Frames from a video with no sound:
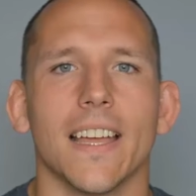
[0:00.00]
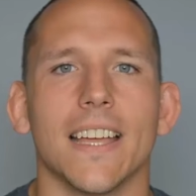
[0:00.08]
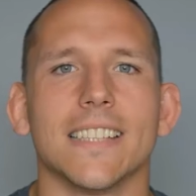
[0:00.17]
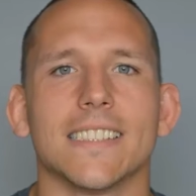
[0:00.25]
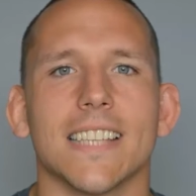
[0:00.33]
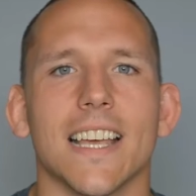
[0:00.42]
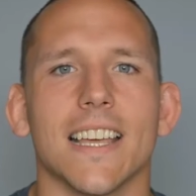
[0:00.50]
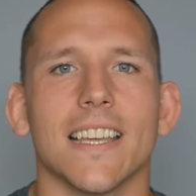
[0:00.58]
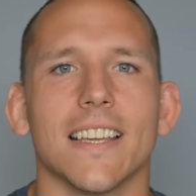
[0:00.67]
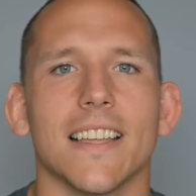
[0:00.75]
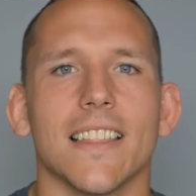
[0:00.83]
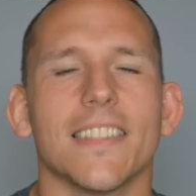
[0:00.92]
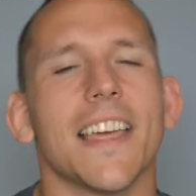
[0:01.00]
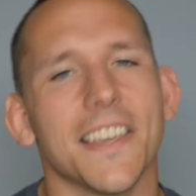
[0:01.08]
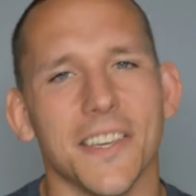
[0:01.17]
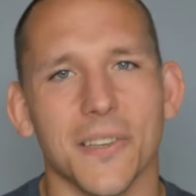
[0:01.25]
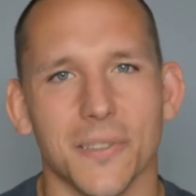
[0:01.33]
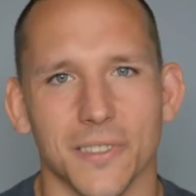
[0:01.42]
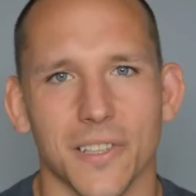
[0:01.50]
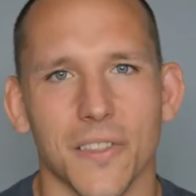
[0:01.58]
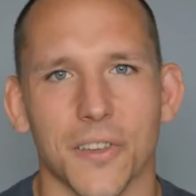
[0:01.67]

and say thank you to the